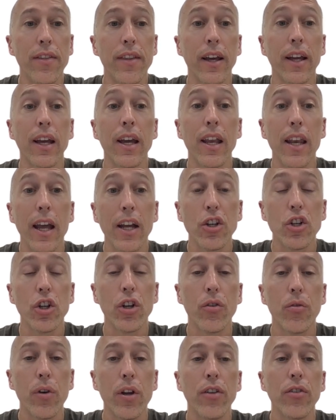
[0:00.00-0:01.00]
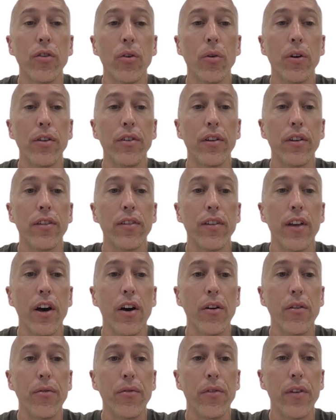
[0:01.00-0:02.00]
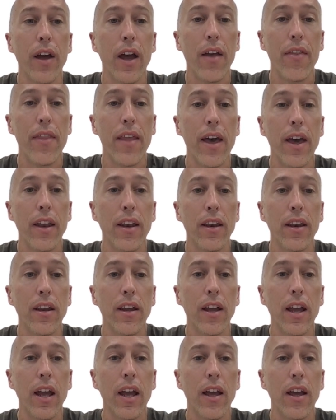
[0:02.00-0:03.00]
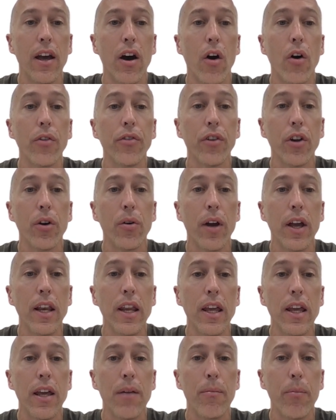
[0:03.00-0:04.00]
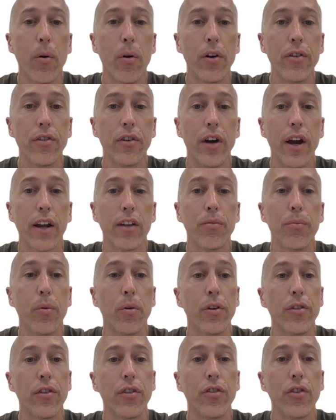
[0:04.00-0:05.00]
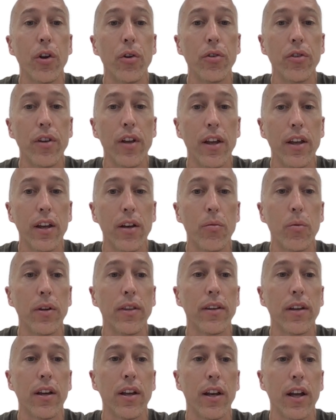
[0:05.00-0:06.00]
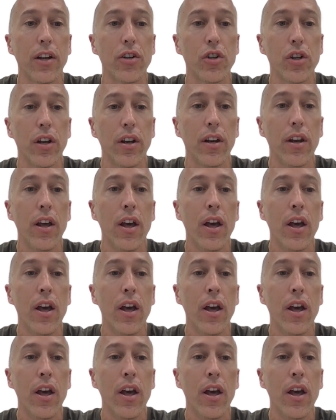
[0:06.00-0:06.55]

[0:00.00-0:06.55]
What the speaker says: the connection resource itself, and then also any imports or exports associated with the connection.